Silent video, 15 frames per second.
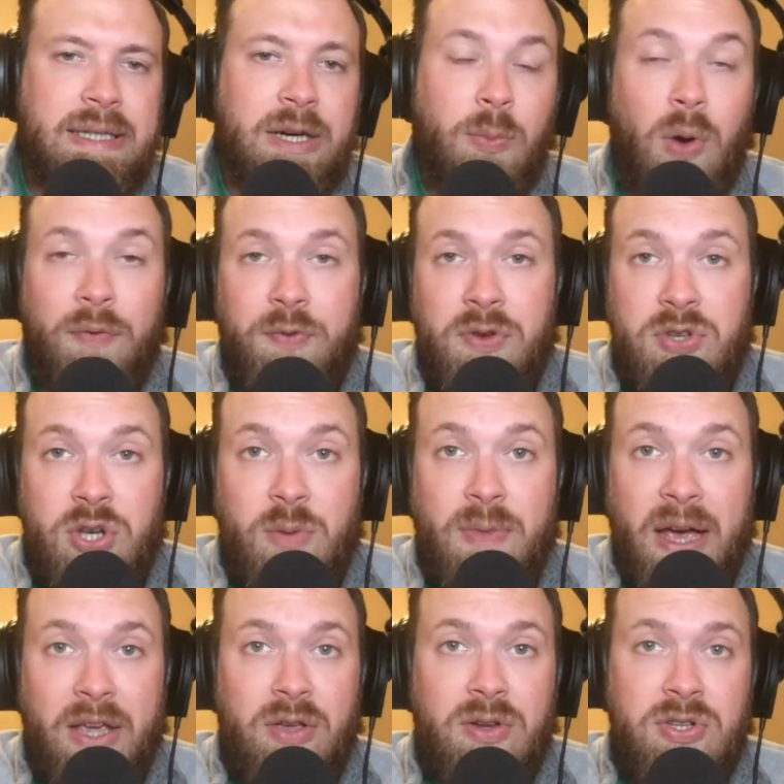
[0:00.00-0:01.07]
Well, if you assume
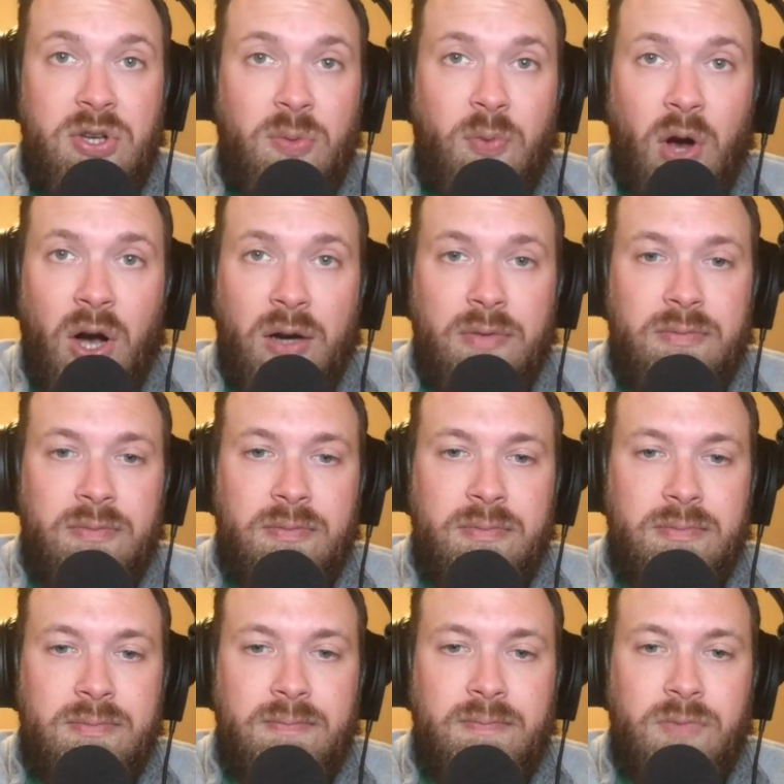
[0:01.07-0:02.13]
that, you'd assume wrong.
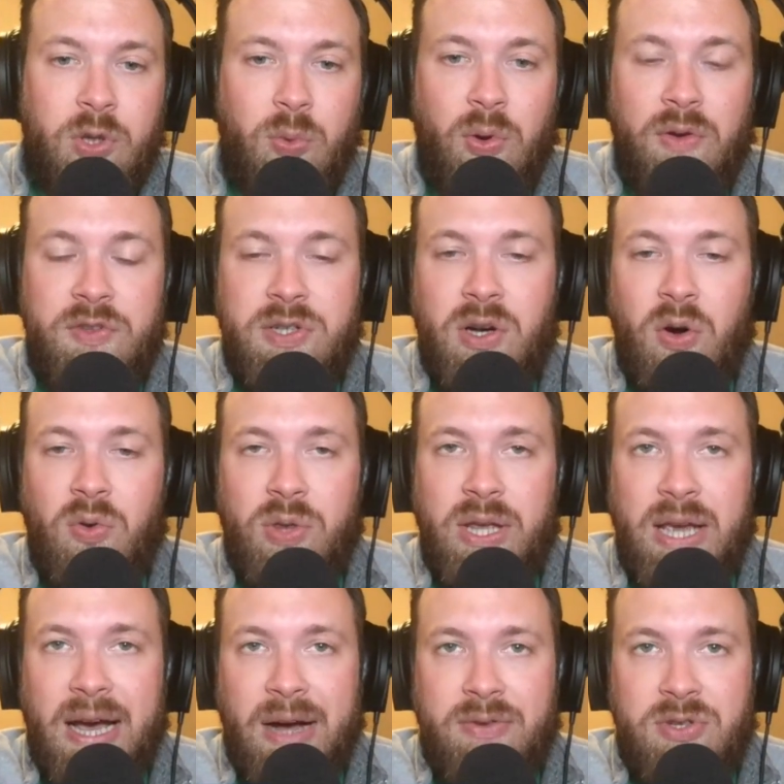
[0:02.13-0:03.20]
The Wolves
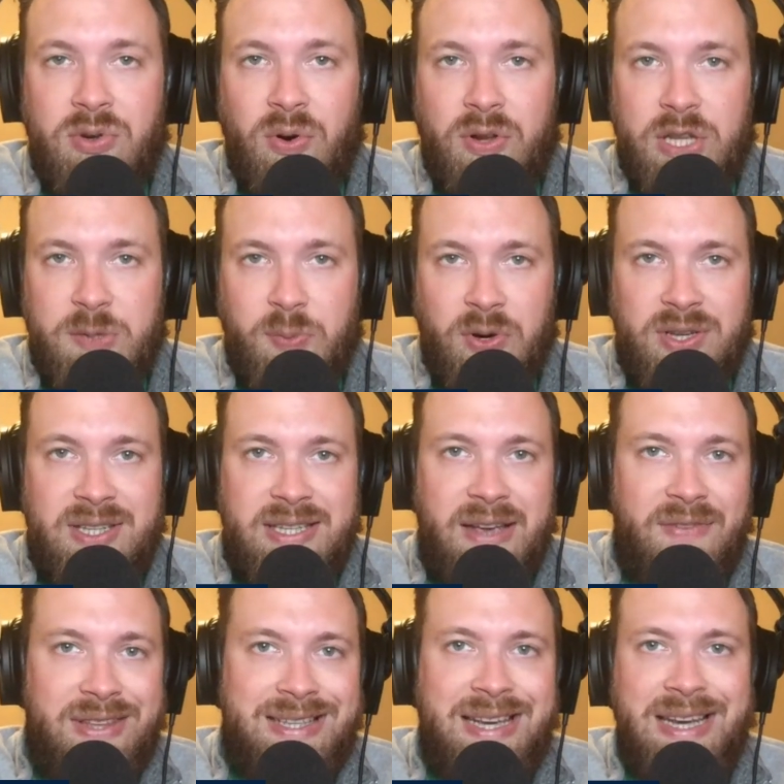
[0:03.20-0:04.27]
only outscored the Spurs
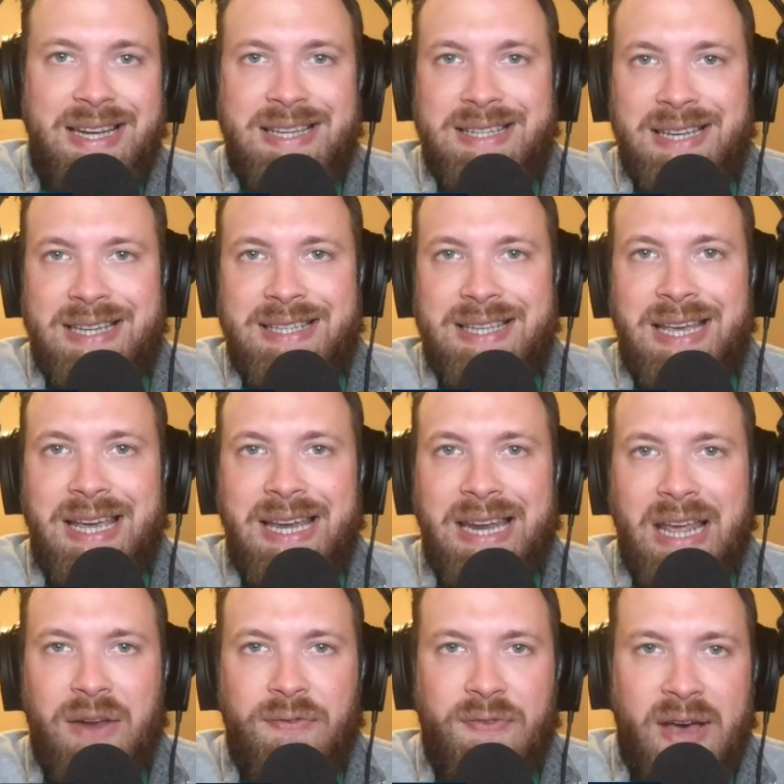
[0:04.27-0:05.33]

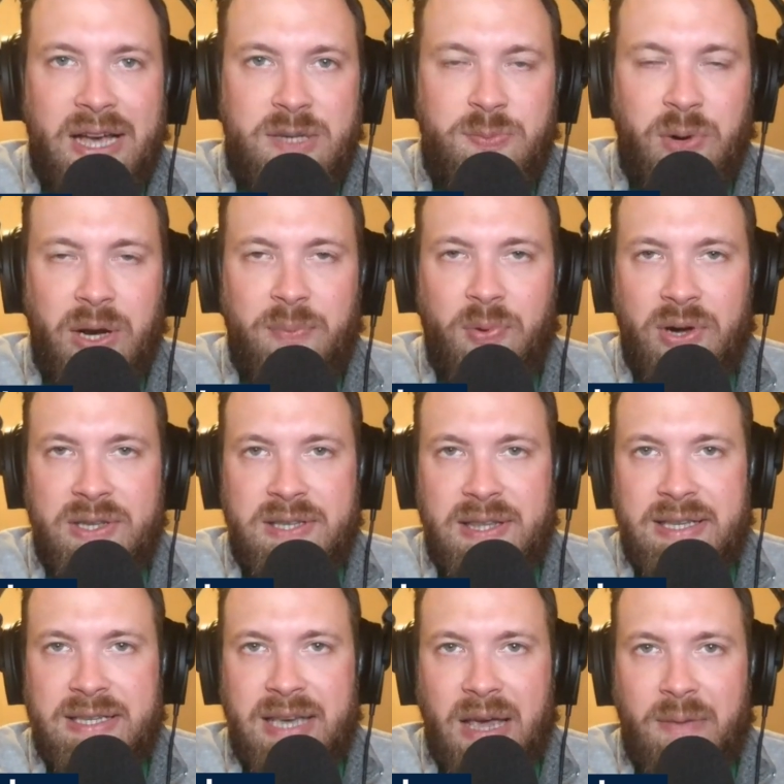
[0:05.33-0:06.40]
17-16 in fast break points in
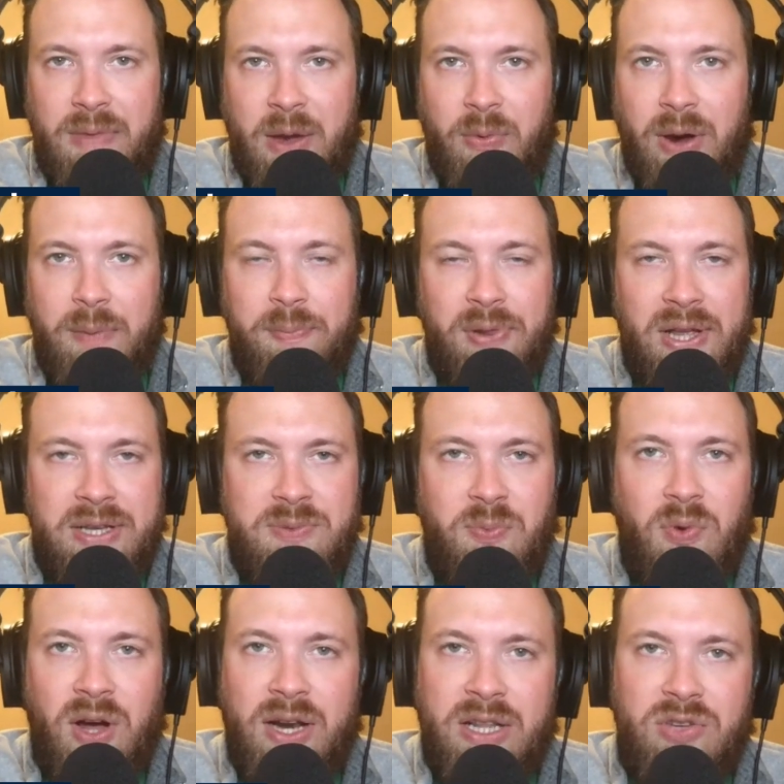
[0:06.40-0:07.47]
this game. They were a plus
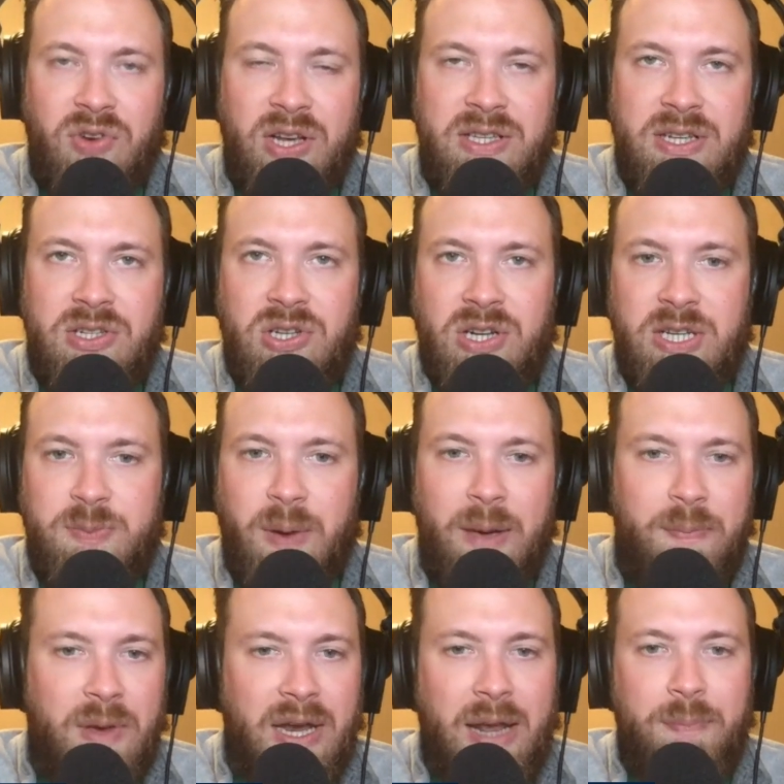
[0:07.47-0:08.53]
one in transition,
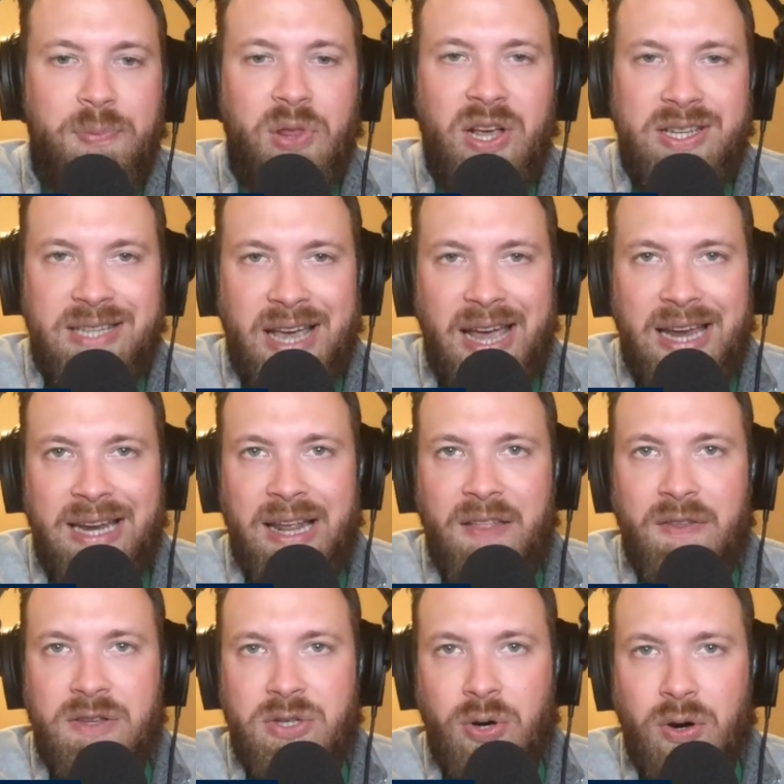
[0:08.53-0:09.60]
despite being a plus eight
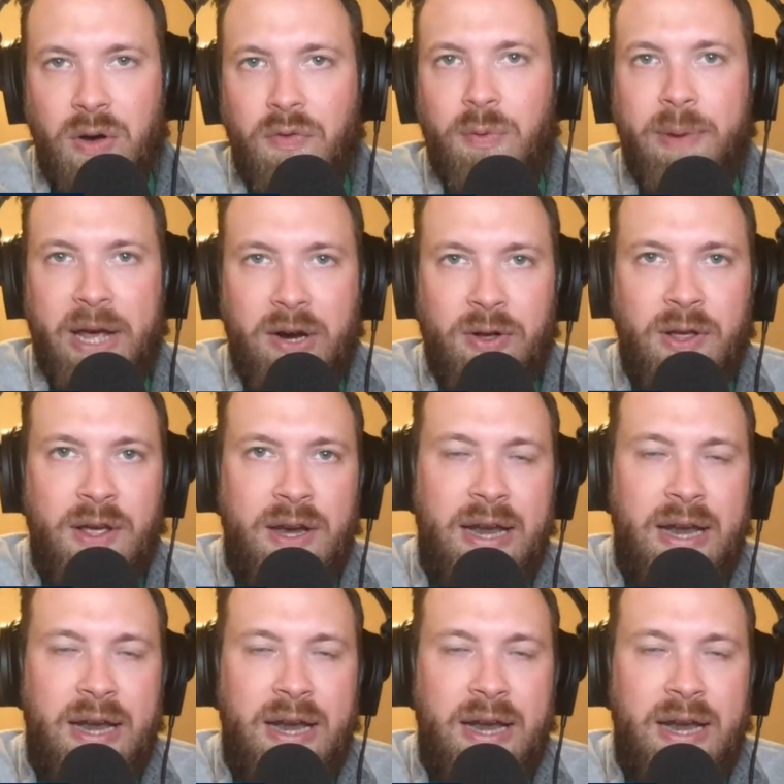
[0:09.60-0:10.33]
in the turnover battle.